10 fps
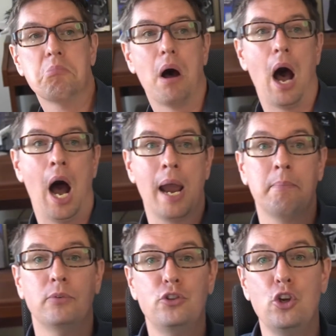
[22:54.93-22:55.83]

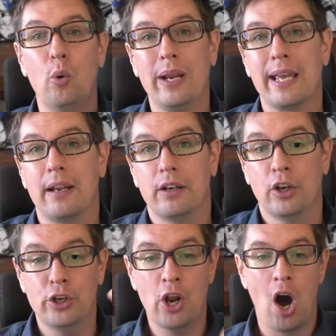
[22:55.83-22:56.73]
I'm doing it
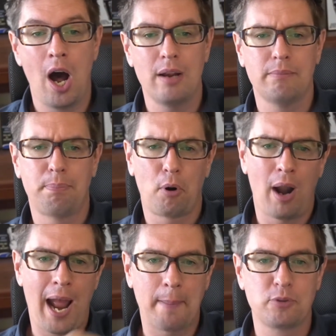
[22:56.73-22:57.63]
not
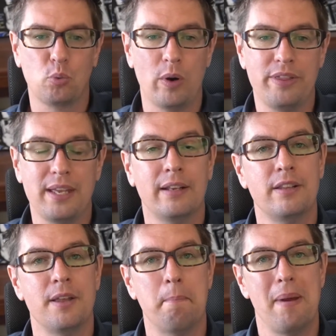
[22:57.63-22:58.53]
perhaps within
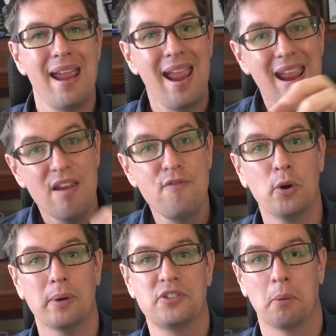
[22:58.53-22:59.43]
the
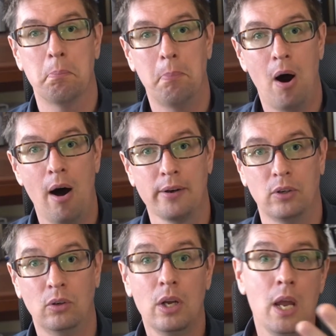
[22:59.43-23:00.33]
behaviorism
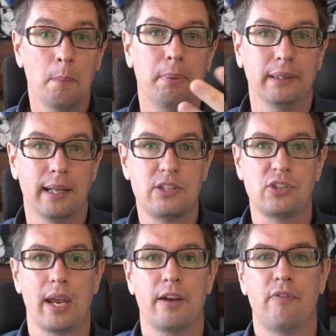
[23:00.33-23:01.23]
model, but let's
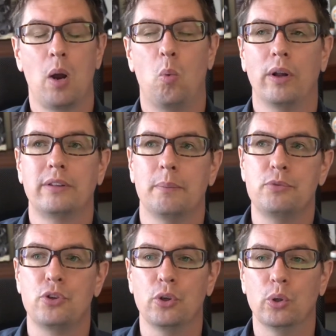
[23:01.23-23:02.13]
say if I want them
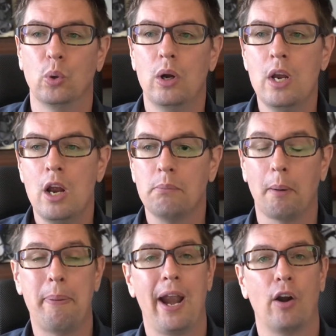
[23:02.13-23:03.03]
to prepare